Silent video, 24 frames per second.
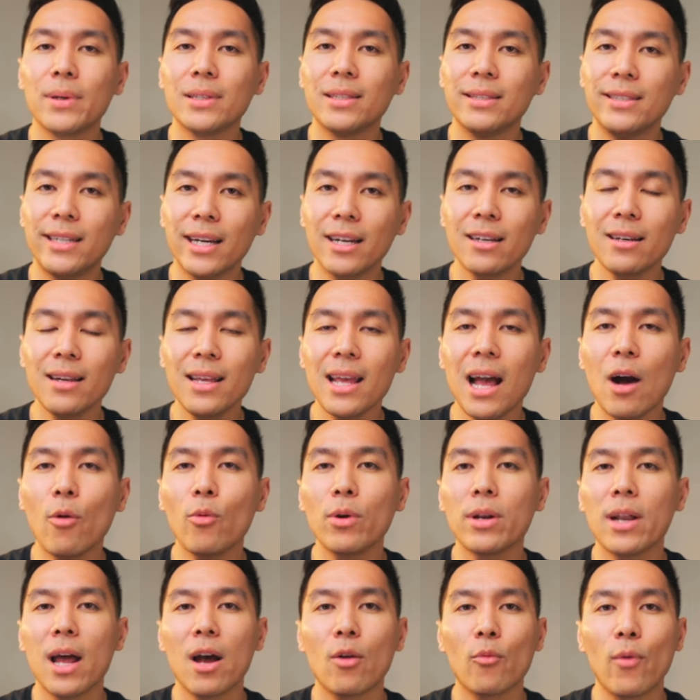but generally I
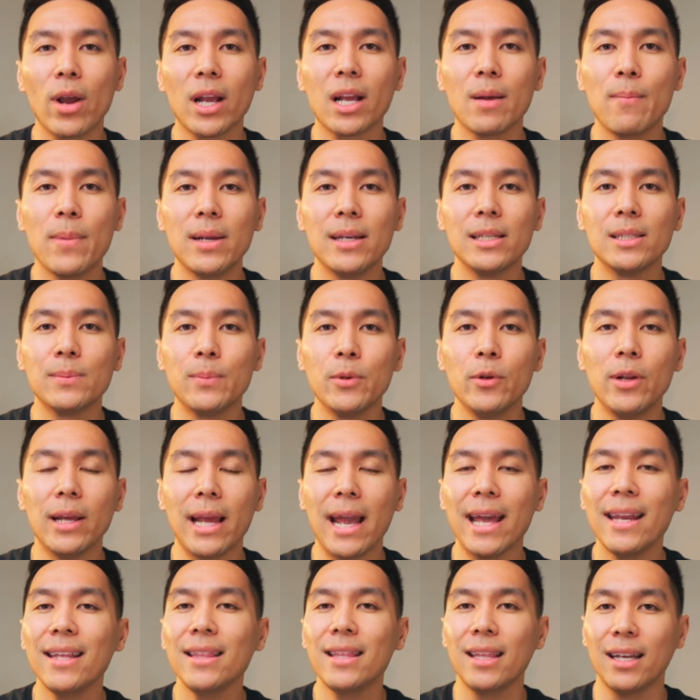would not recommend disputing
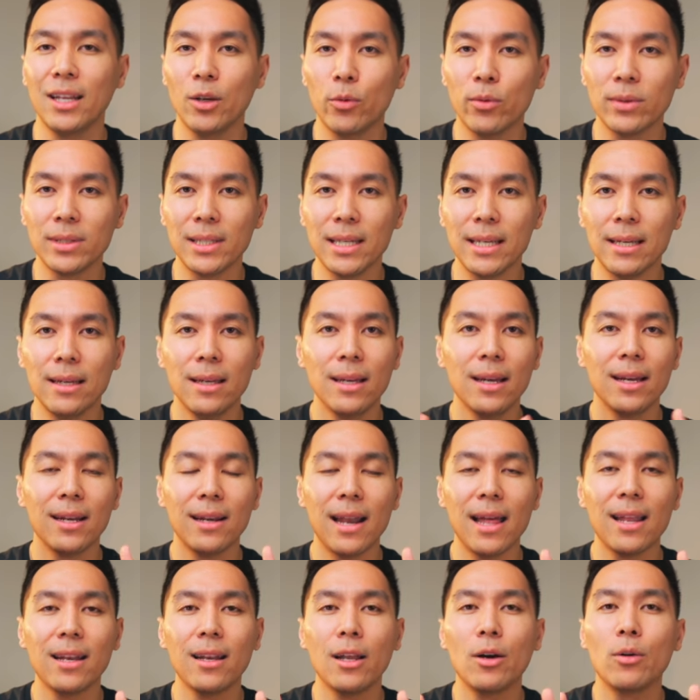any delinquency,
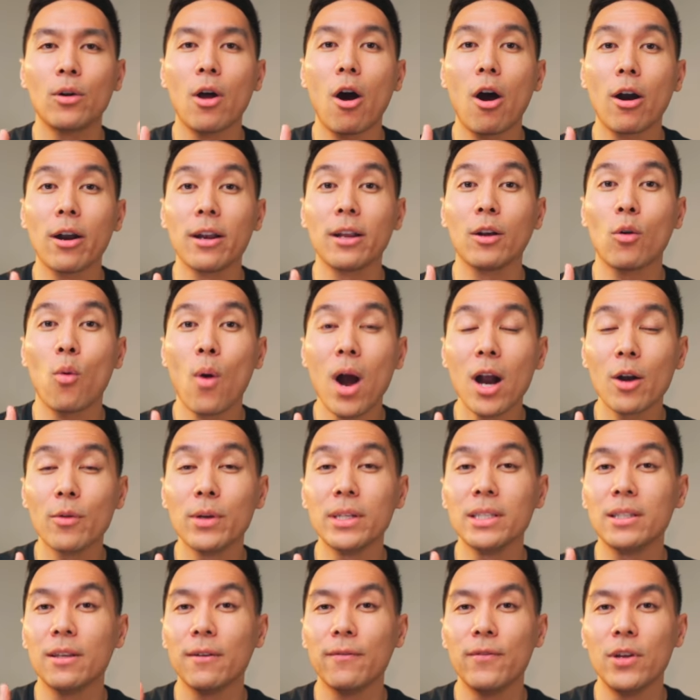let alone hard
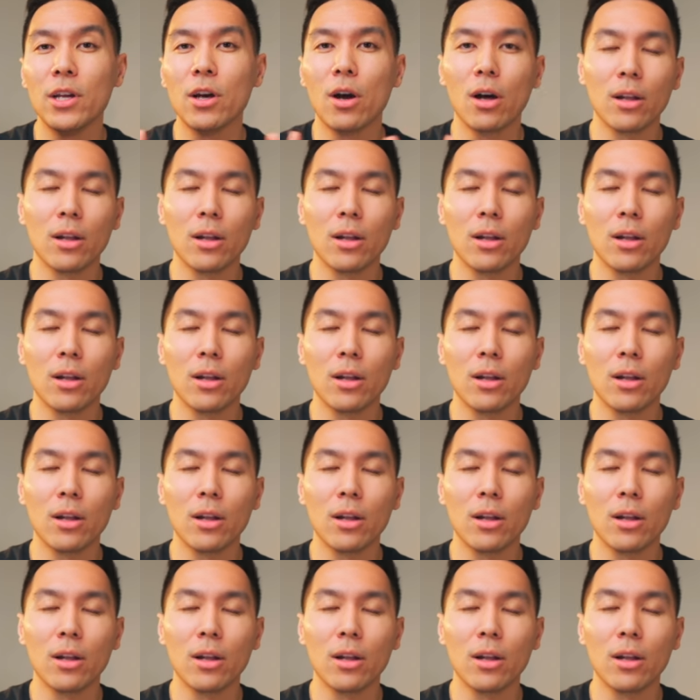inquiries via